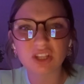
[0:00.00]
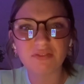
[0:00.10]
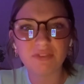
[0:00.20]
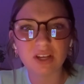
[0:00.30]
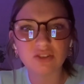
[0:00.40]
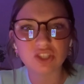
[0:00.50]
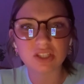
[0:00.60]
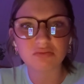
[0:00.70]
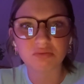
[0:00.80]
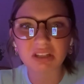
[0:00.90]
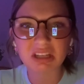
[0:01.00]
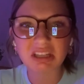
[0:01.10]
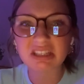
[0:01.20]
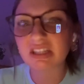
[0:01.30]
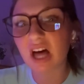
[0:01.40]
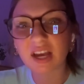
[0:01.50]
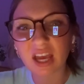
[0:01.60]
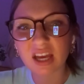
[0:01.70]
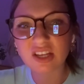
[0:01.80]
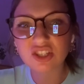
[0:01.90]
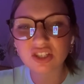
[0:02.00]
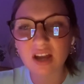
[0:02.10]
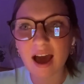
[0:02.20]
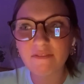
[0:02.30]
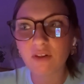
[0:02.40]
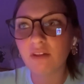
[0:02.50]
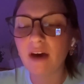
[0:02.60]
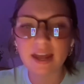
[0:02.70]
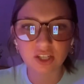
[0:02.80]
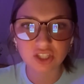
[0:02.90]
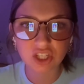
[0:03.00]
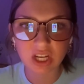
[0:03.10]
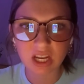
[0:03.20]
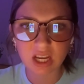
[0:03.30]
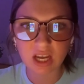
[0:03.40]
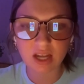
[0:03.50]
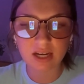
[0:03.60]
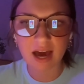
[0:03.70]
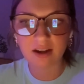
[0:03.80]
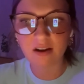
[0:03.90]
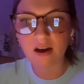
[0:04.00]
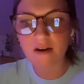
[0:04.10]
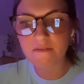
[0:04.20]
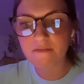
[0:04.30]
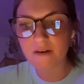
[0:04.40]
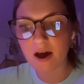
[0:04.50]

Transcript: feel just really sluggish, not full of energy, not enough,